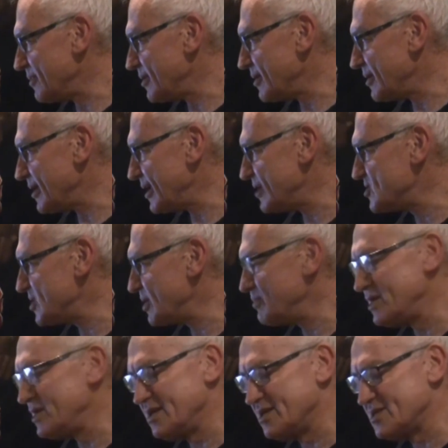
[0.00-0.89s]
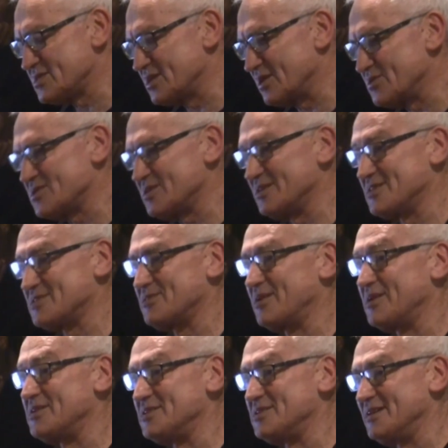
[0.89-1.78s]
Hegemony and Social
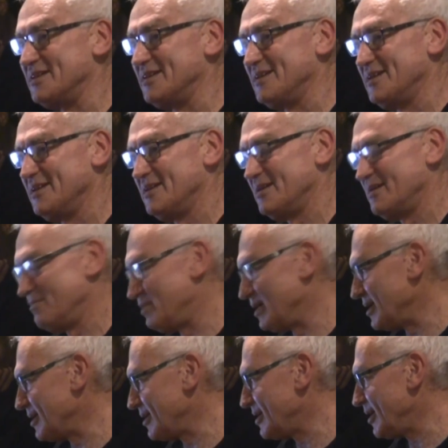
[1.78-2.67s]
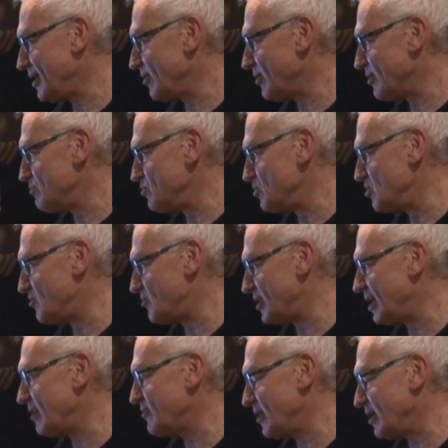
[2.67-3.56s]
Strategy by the Clow and Mouffe,
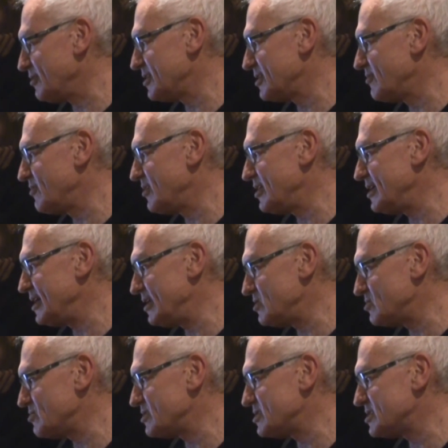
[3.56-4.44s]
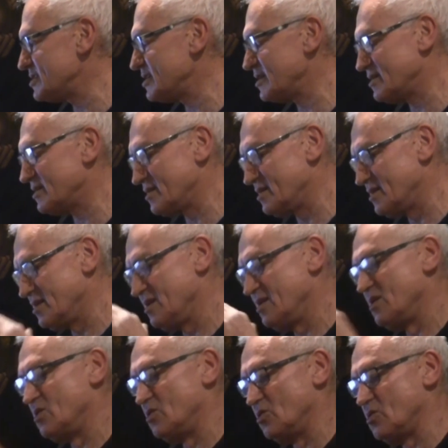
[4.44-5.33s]
and I found it a very interesting
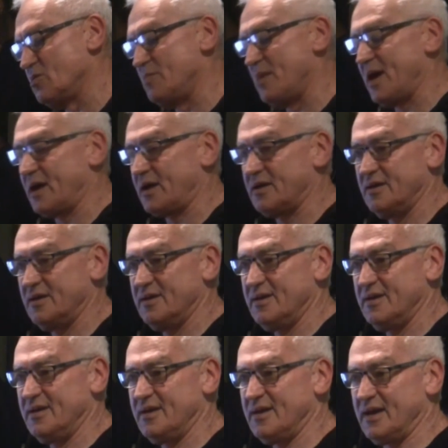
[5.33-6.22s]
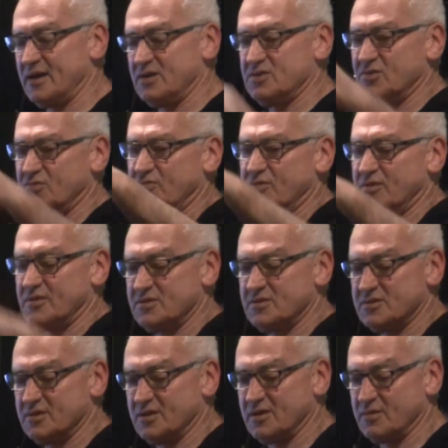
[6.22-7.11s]
look back at
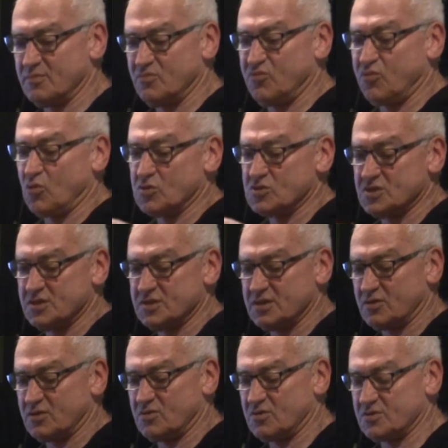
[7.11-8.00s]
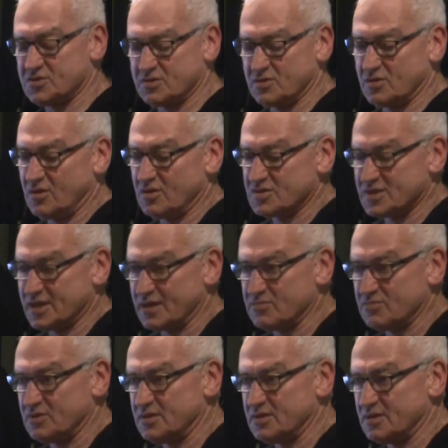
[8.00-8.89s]
different forces across the last
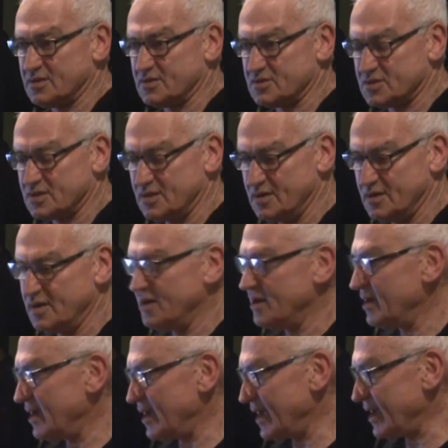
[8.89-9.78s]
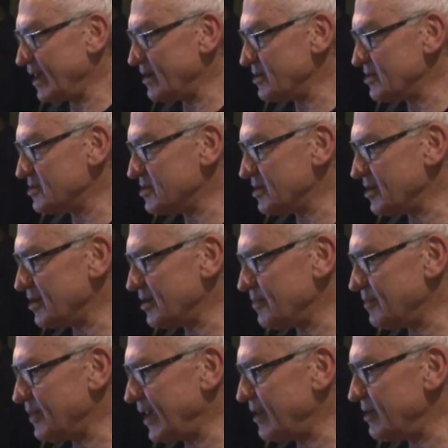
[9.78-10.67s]
100 years. And
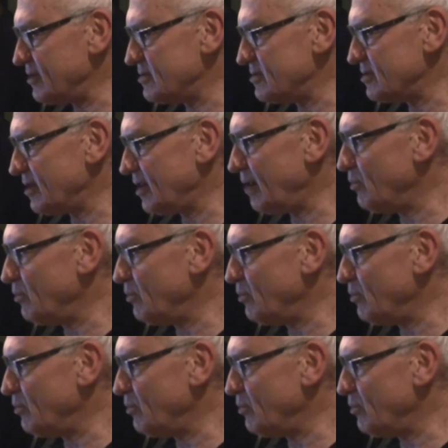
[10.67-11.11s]
I'm